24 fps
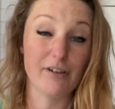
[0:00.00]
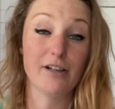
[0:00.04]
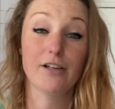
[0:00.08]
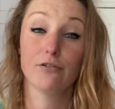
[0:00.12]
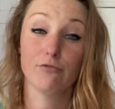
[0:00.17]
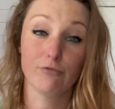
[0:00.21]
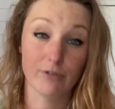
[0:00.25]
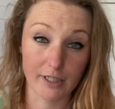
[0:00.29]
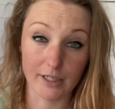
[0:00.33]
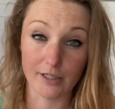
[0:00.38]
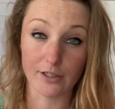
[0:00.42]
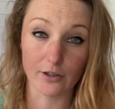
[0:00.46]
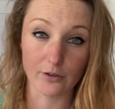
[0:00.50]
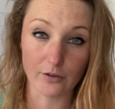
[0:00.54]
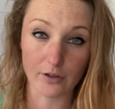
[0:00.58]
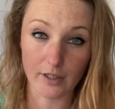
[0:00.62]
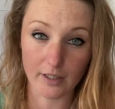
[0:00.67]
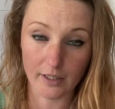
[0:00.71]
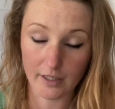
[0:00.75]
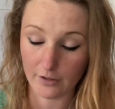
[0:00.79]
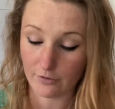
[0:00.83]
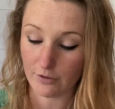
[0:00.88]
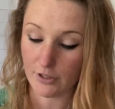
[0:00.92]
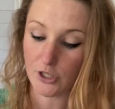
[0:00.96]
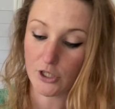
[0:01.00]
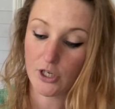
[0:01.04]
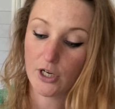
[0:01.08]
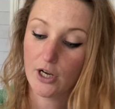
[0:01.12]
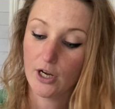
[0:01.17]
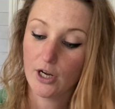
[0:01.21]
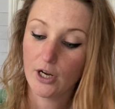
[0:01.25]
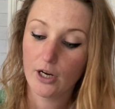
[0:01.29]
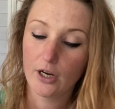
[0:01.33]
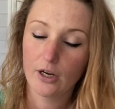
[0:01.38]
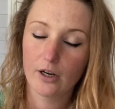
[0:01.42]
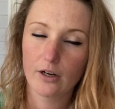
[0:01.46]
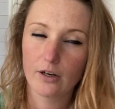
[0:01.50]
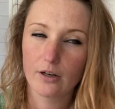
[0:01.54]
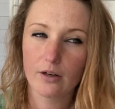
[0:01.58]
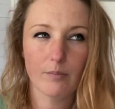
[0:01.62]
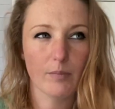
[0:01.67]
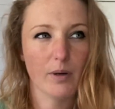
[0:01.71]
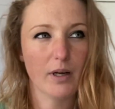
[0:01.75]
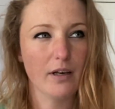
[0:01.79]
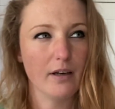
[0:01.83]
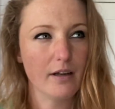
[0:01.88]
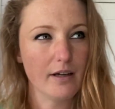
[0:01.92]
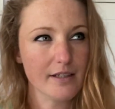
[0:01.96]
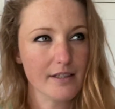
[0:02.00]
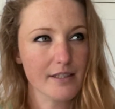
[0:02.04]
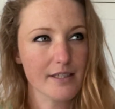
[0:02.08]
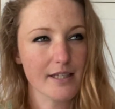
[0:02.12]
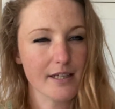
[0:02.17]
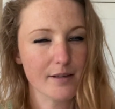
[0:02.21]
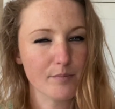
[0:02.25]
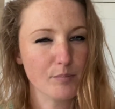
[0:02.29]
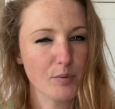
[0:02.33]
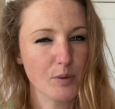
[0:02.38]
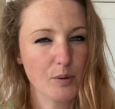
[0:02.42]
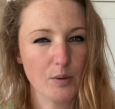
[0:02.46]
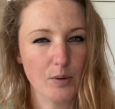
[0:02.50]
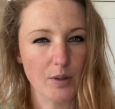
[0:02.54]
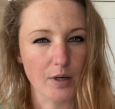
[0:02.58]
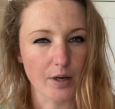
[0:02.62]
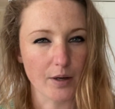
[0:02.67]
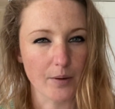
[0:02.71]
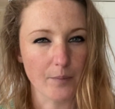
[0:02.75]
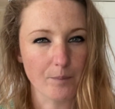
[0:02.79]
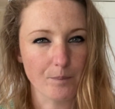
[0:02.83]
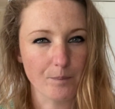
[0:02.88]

I really don't like licorice, but I like sambuca.